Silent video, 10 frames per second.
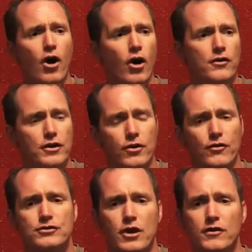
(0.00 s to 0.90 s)
uh, you know,
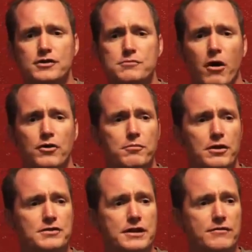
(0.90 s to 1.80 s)
there's all this
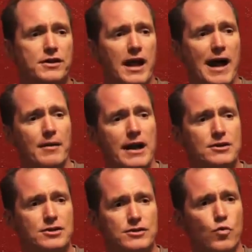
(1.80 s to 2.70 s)
multiplicity of
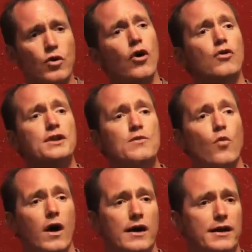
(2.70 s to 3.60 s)
denominations. We're only
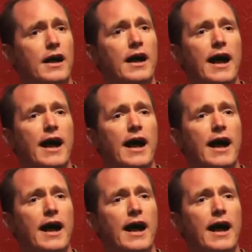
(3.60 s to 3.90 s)
one.